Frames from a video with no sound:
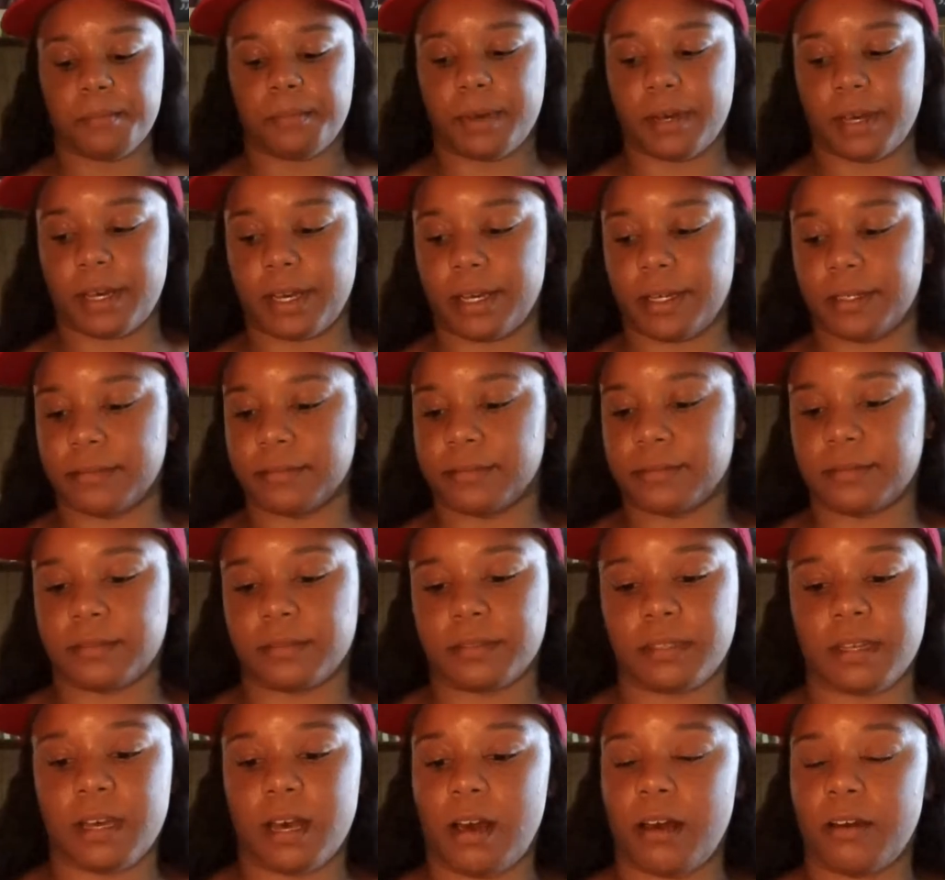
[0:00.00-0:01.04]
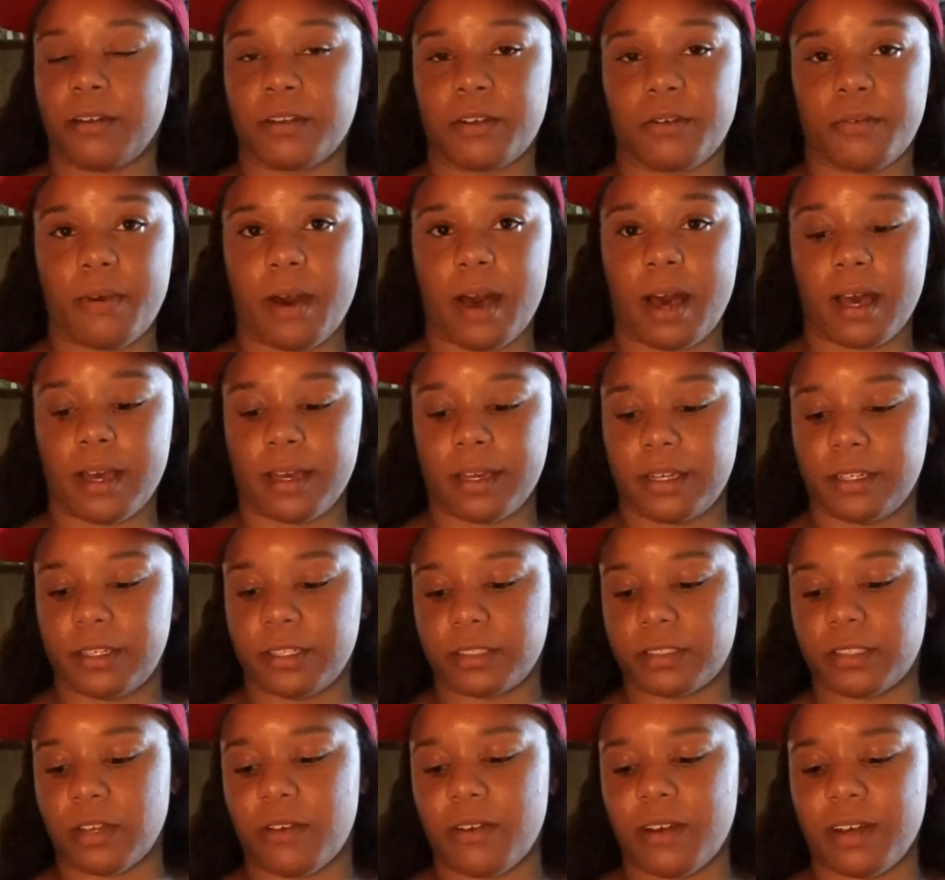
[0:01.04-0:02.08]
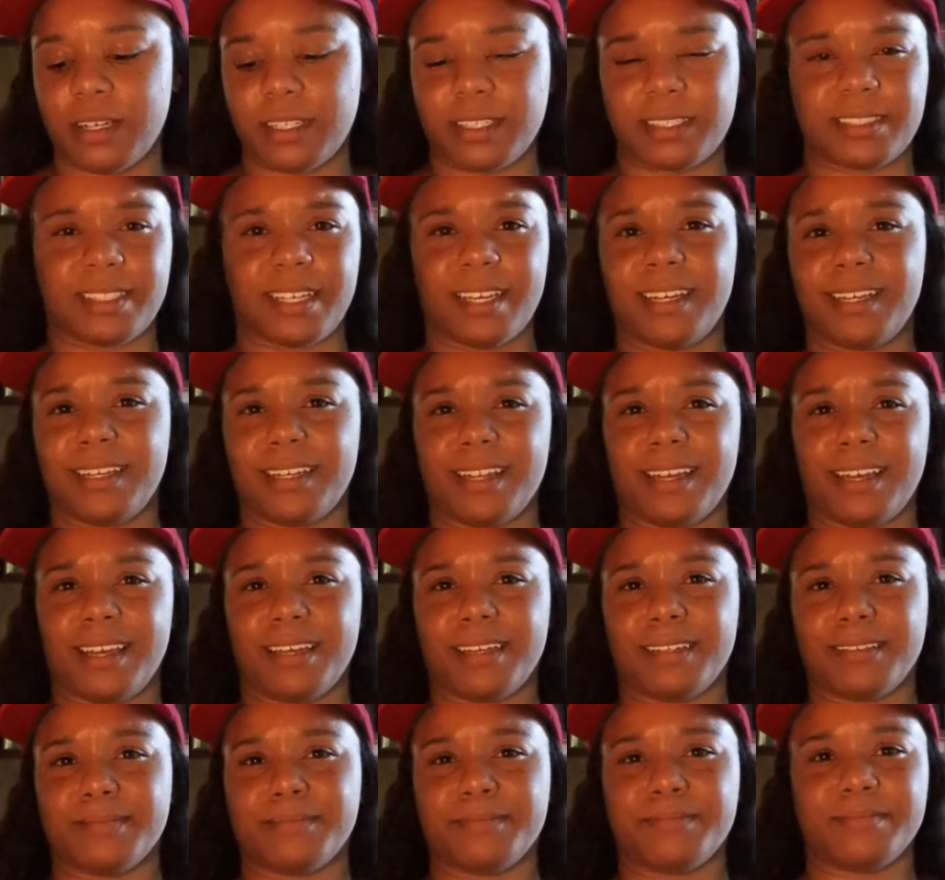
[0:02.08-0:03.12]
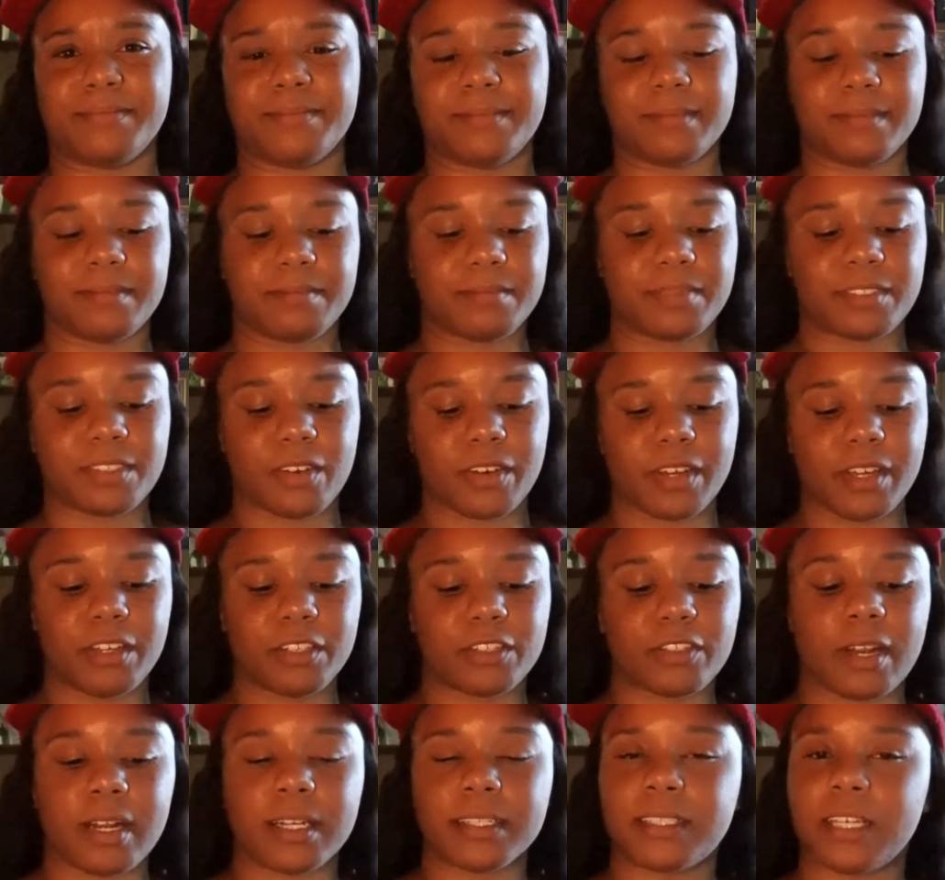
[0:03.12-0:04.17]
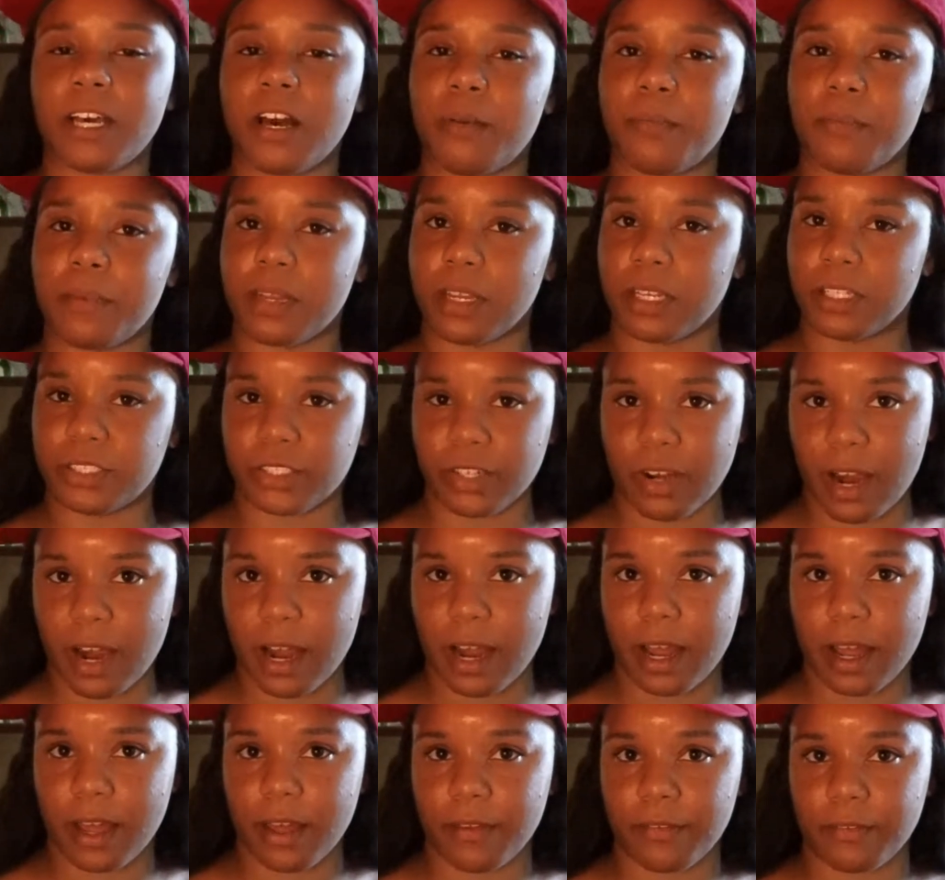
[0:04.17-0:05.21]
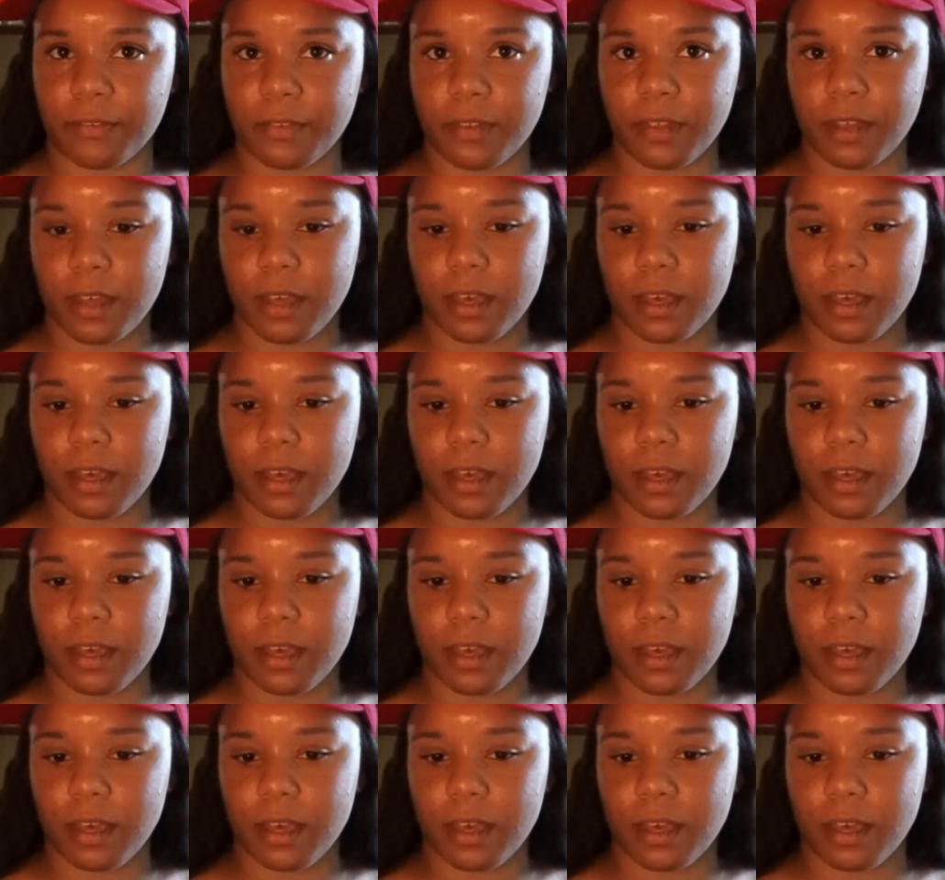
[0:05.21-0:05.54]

But I don't know why. He just don't understand that. So he'll try to tell me to drive.